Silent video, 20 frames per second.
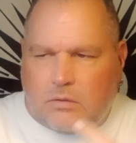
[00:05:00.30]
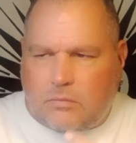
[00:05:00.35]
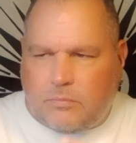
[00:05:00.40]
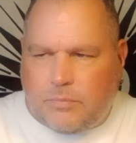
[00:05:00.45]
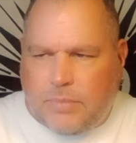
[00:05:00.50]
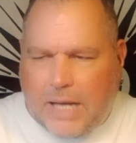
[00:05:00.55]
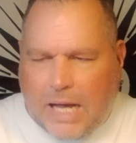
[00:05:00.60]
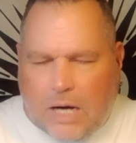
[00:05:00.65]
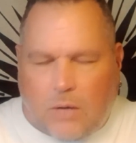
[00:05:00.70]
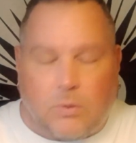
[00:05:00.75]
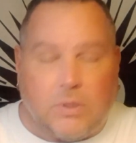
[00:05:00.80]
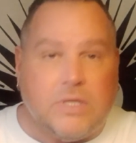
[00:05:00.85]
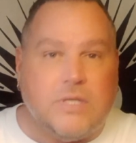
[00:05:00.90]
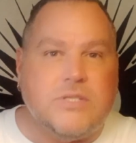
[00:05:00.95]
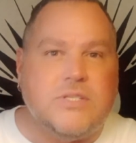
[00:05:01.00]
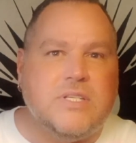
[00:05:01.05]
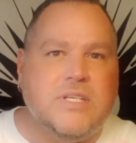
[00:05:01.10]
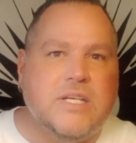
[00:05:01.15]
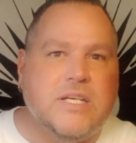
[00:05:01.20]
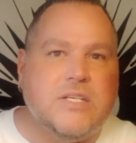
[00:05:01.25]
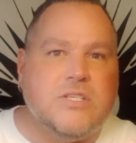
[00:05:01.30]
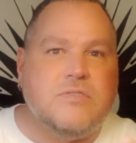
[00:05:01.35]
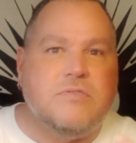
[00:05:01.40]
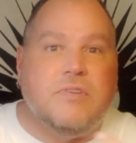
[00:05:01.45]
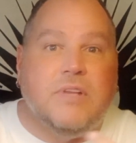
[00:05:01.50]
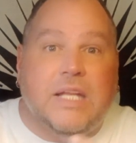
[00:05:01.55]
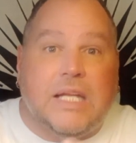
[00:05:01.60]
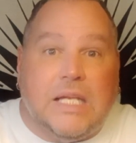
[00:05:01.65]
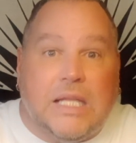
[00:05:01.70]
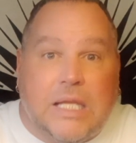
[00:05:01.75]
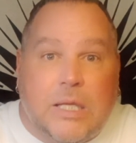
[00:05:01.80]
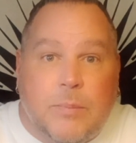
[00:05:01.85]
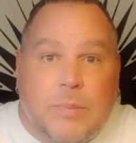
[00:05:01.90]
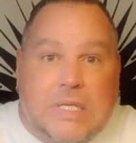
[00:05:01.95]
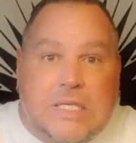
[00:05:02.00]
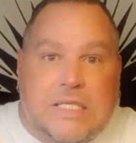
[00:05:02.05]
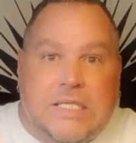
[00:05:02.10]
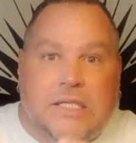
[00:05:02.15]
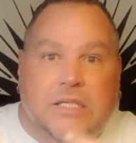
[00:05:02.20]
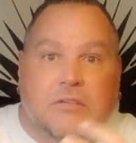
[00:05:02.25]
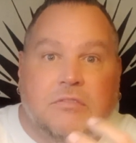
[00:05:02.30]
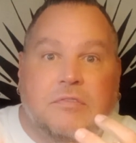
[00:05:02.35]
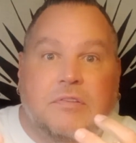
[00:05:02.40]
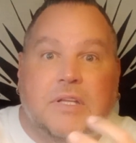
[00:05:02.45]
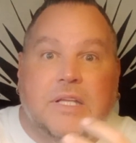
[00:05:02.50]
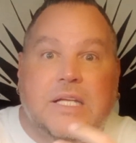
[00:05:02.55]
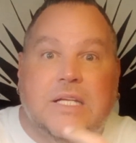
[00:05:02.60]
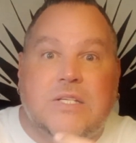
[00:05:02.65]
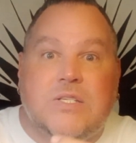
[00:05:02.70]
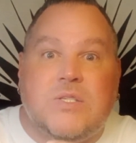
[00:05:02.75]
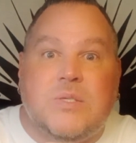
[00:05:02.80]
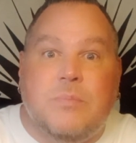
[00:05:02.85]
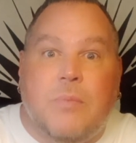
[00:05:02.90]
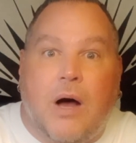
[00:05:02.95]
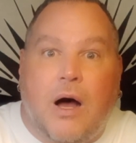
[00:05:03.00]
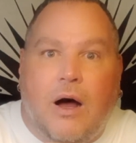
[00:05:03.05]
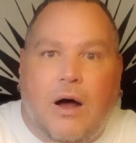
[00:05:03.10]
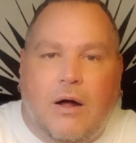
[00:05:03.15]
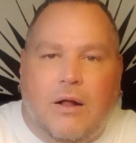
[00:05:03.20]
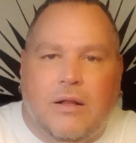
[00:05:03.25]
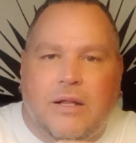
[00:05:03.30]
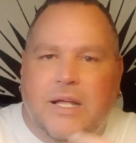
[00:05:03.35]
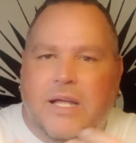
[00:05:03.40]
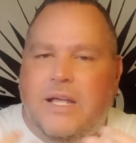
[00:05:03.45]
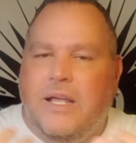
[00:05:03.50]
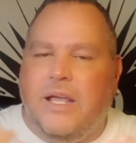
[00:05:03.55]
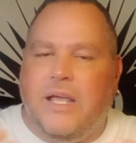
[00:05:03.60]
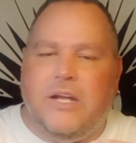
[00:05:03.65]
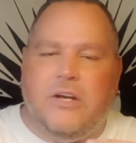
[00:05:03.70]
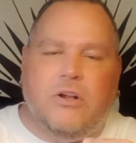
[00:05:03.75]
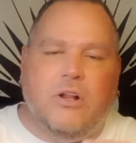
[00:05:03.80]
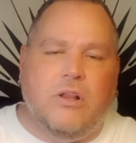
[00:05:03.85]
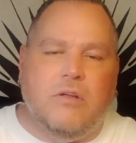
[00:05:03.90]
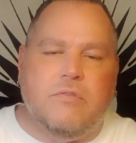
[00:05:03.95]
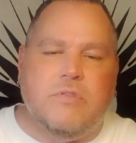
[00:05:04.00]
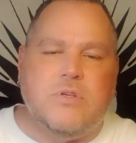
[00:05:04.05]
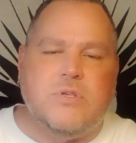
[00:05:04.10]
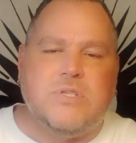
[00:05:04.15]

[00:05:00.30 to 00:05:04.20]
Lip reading: powerlessness, feeling limited, feeling small, and all of those